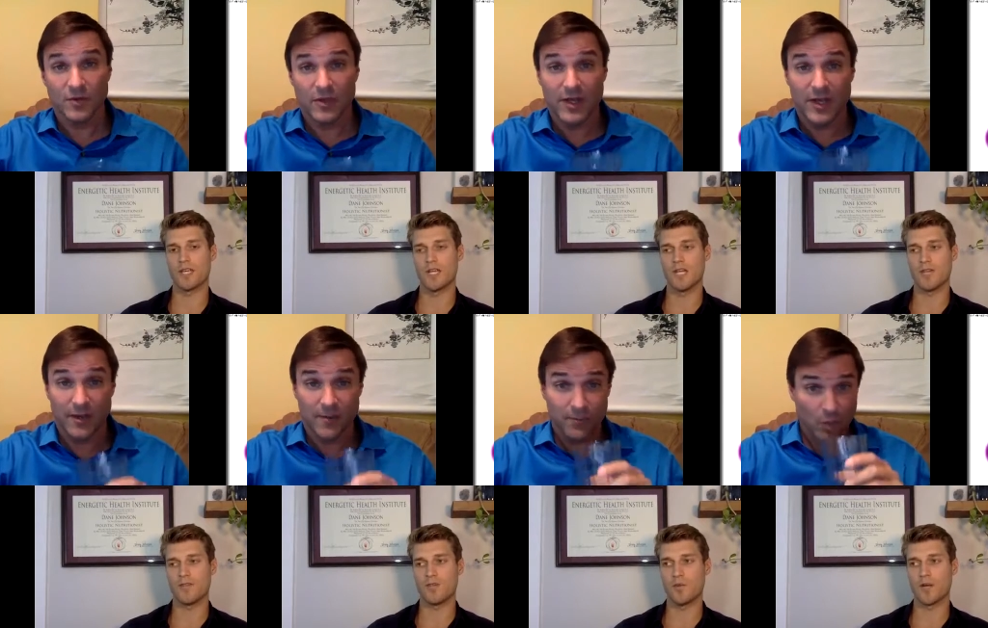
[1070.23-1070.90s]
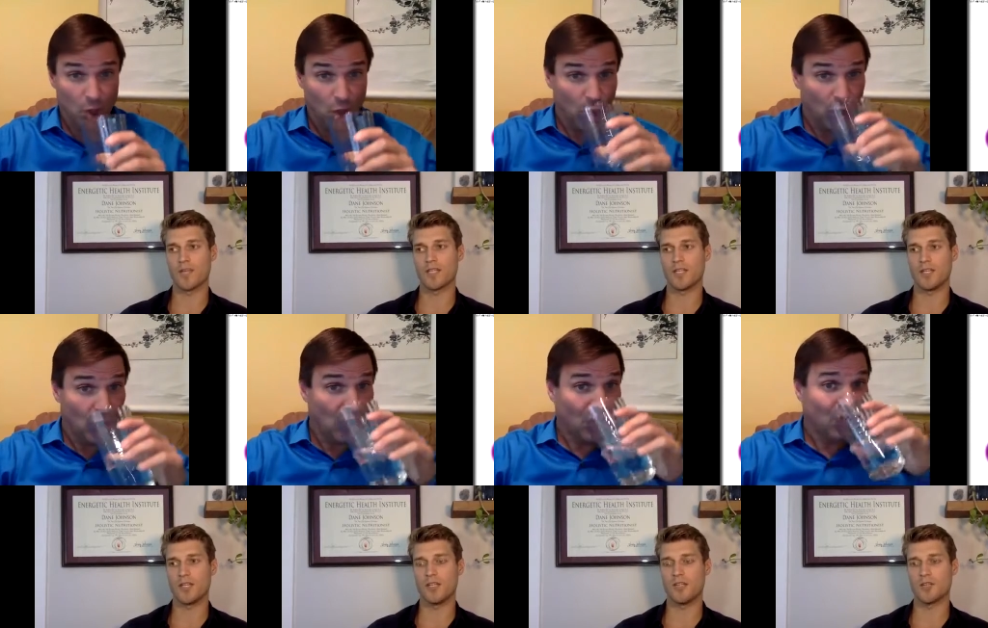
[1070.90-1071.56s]
Speaker 1: Yeah. If you want to continue
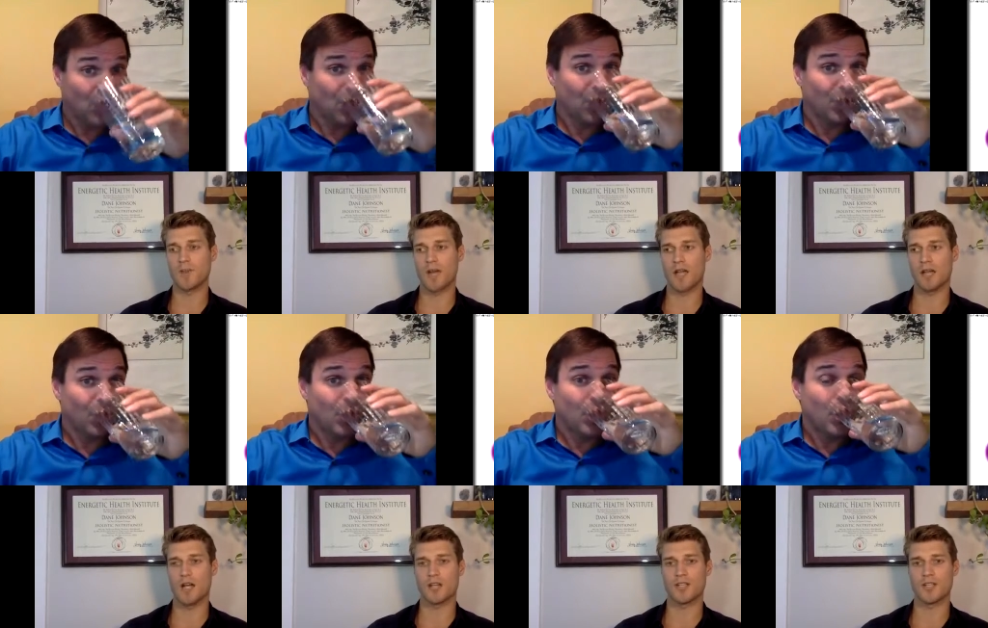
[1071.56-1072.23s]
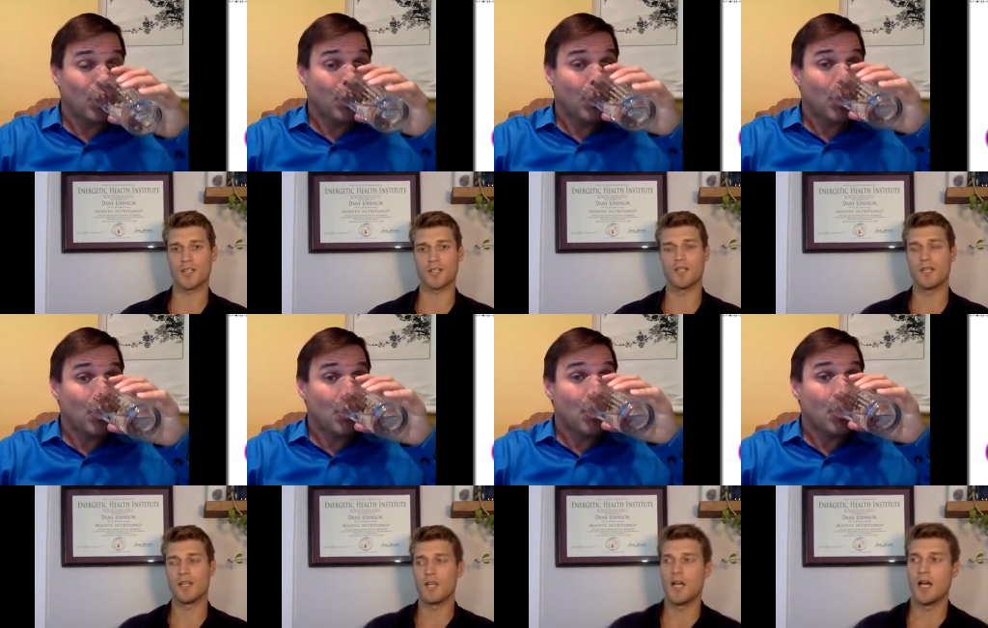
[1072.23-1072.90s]
to use biologics and
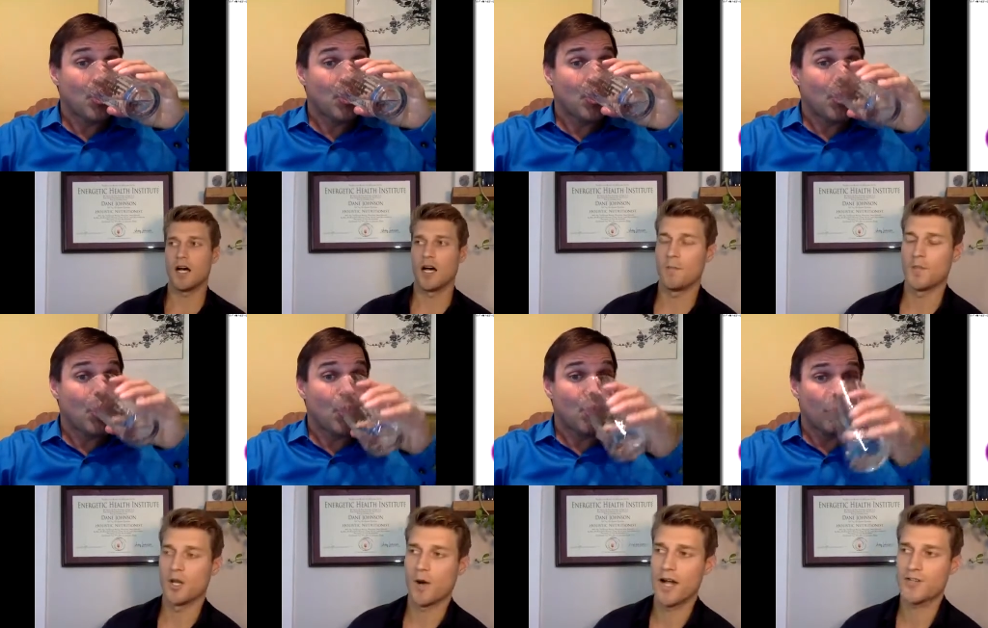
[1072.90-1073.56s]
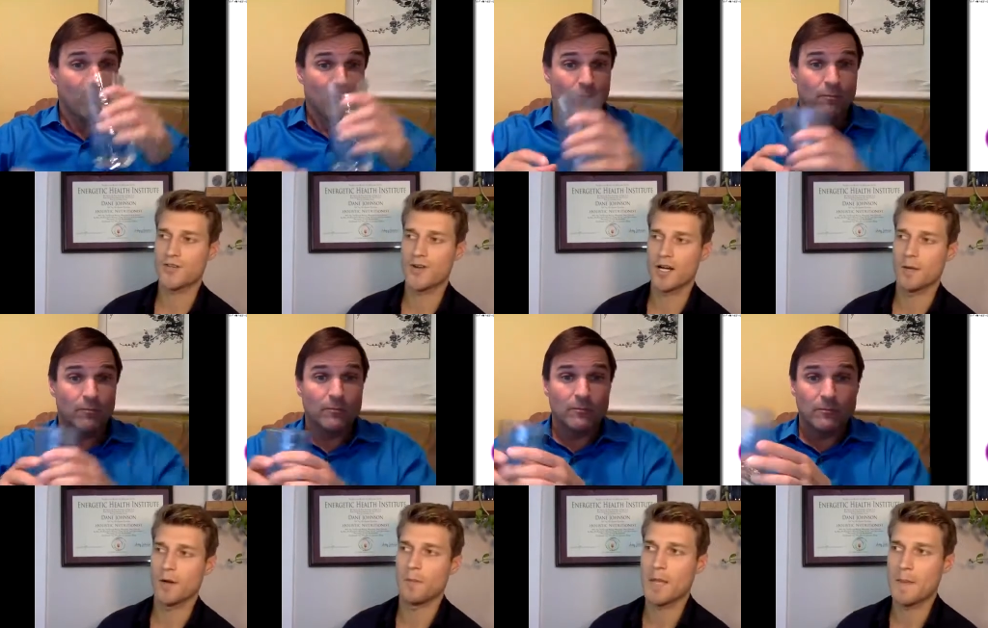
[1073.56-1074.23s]
um, you know, I try to
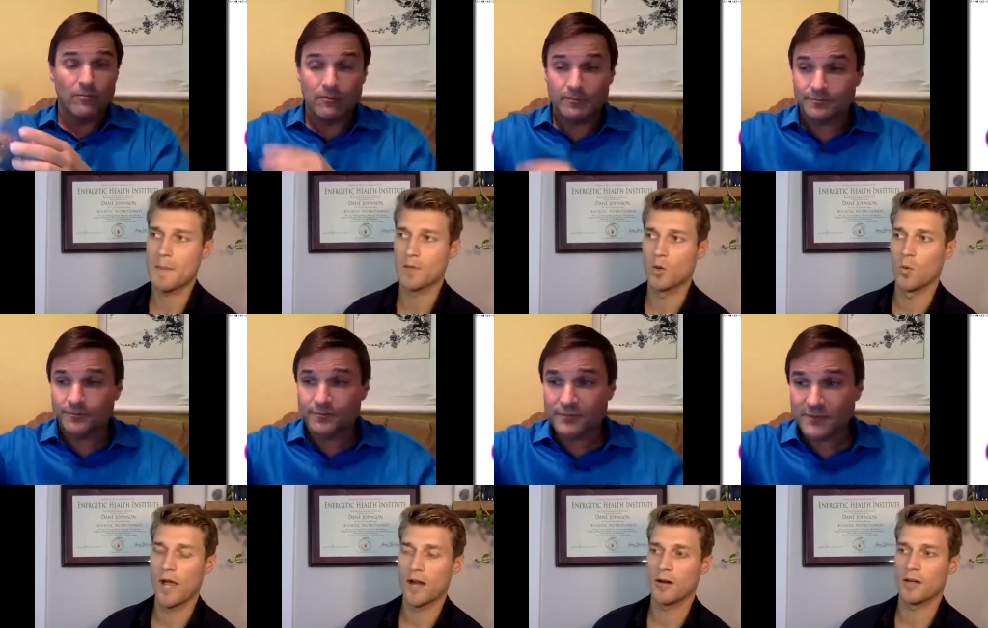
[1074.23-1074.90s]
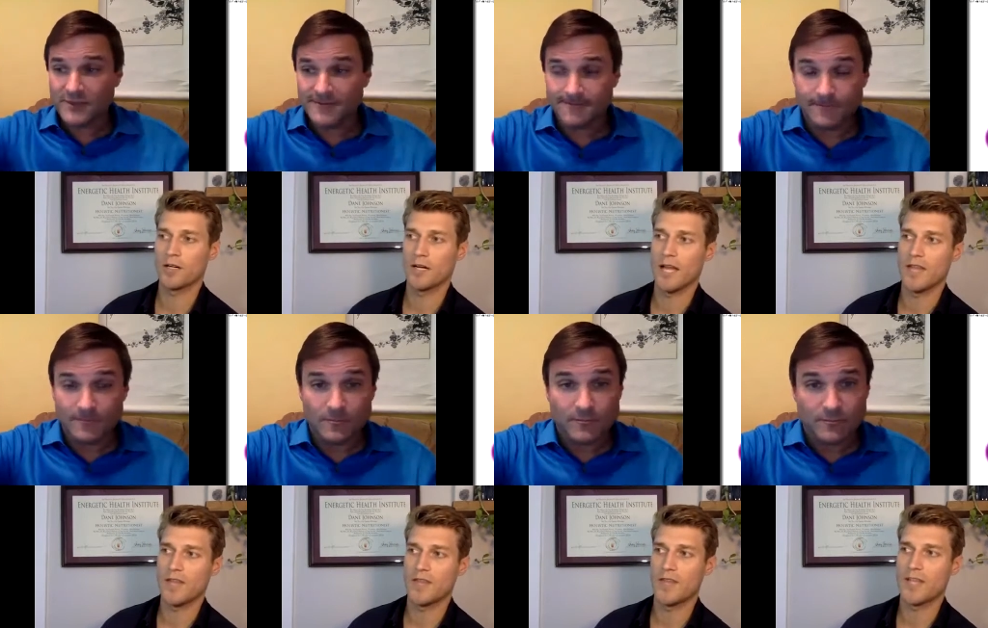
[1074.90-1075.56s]
make people aware, and
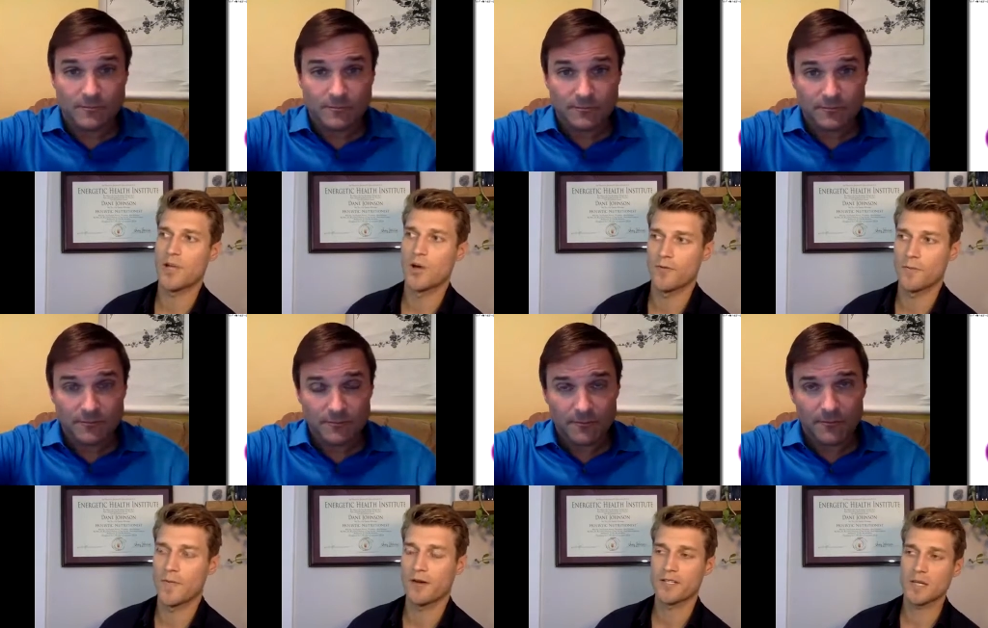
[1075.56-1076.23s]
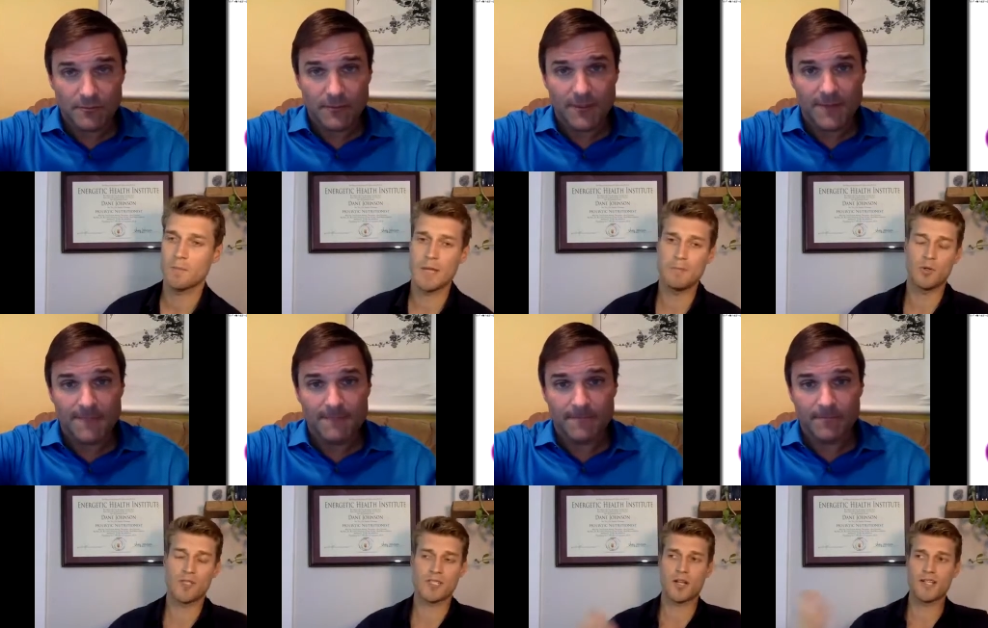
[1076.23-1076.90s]
then they go from there. And some people,
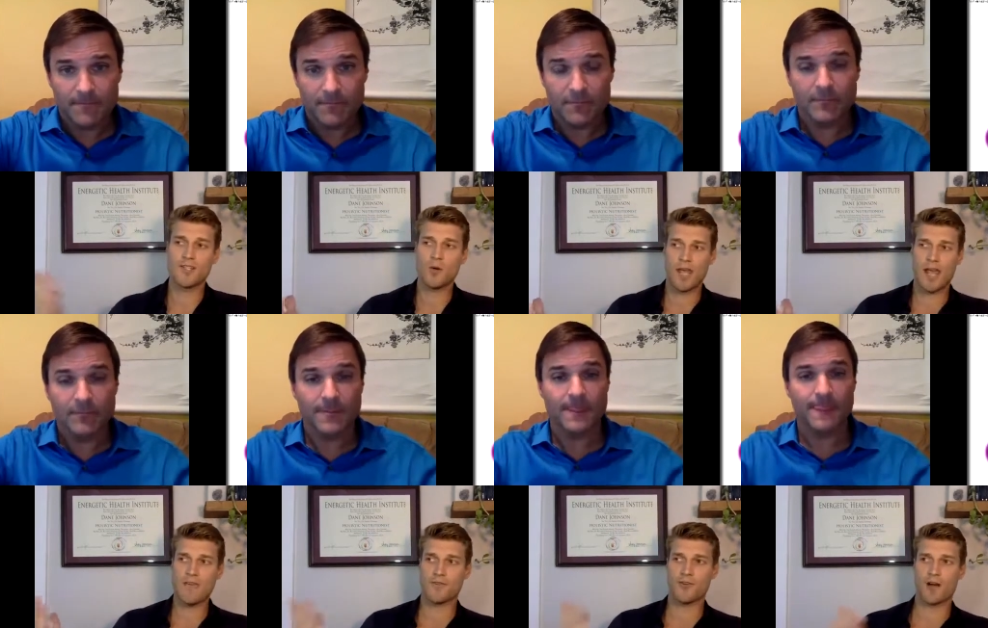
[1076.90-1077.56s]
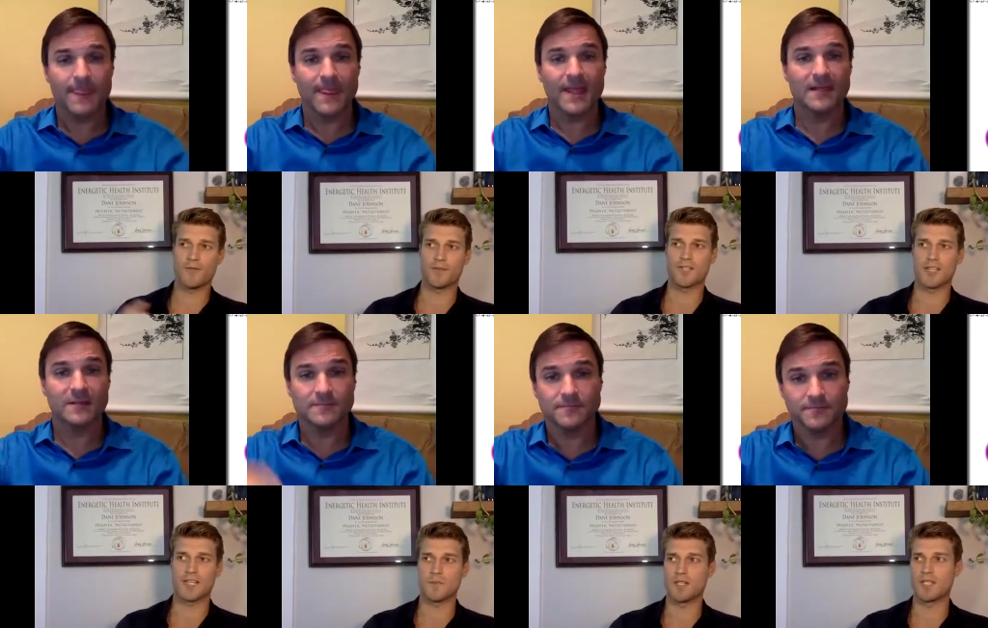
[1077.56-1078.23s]
it's it's okay if you're on for
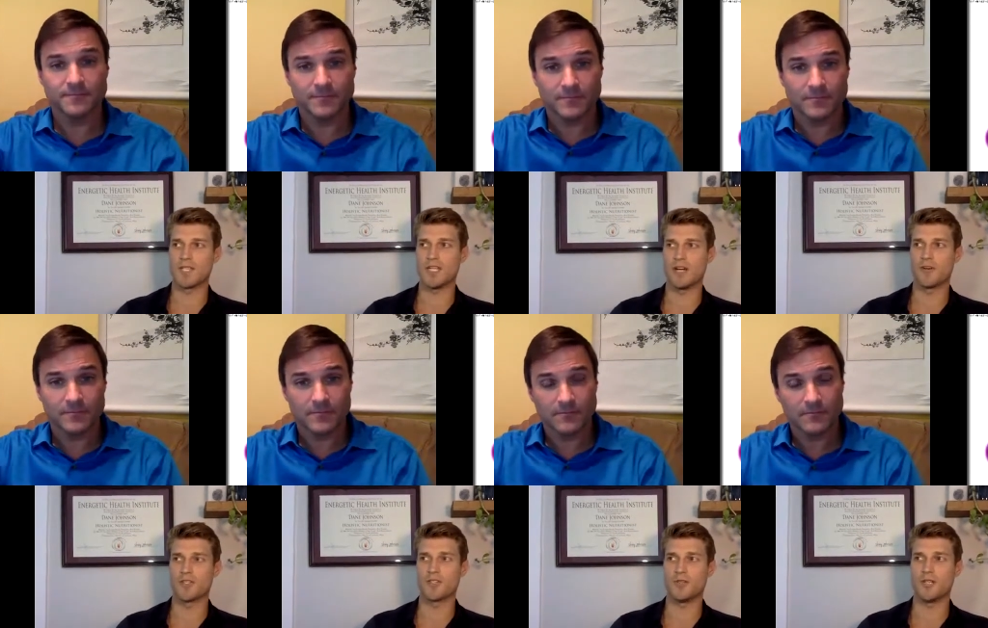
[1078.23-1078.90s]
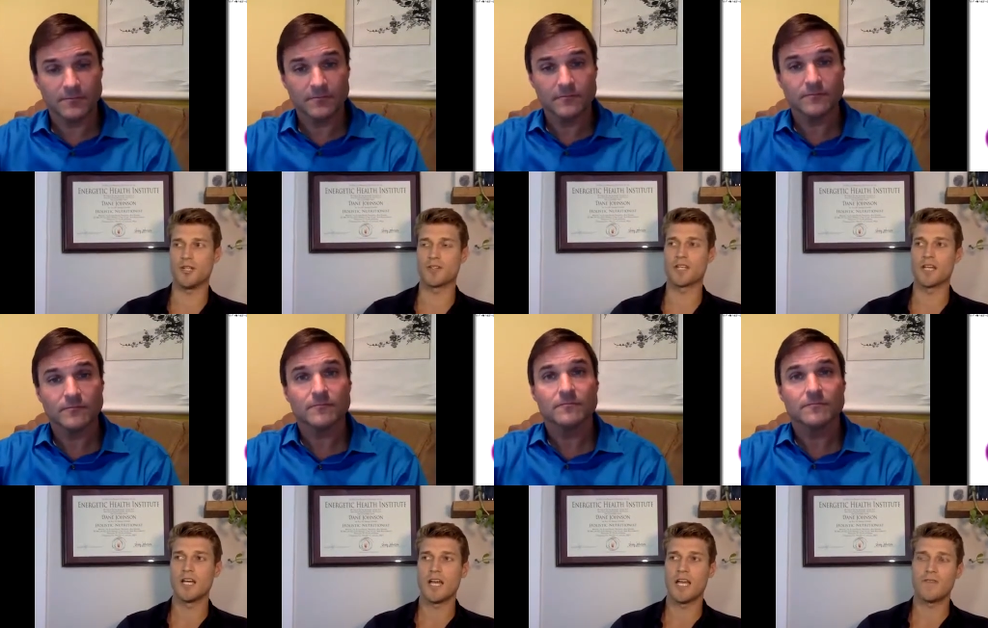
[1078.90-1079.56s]
six months, a year, two years,
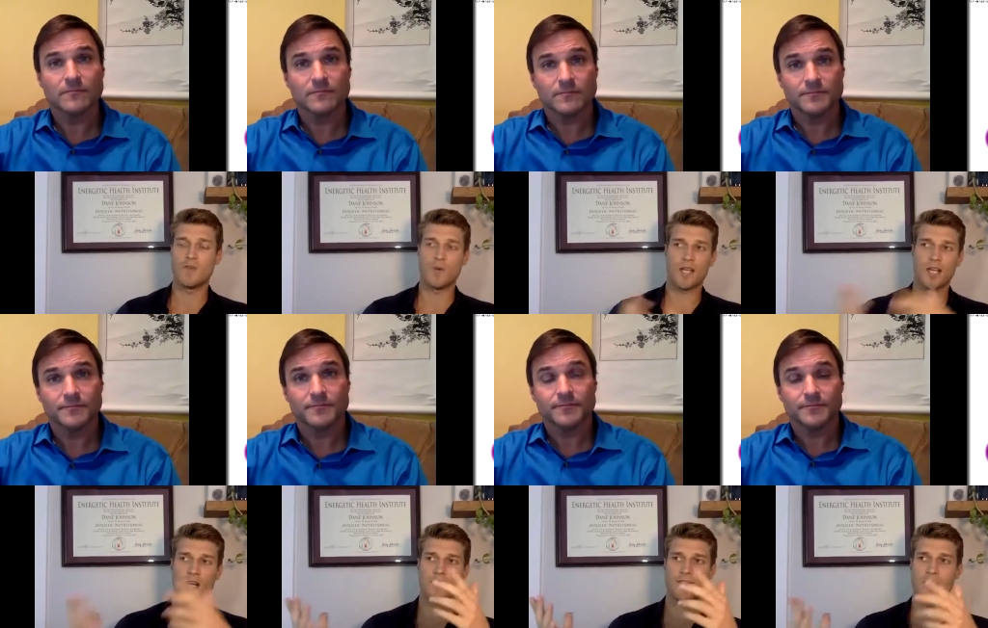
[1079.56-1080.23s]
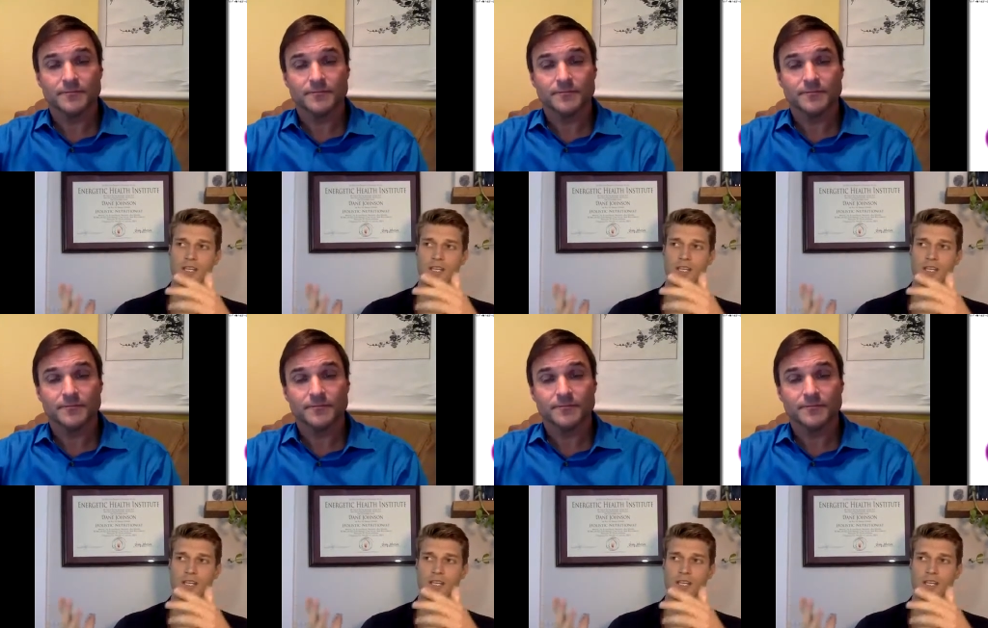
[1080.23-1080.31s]
and if you want to get off, then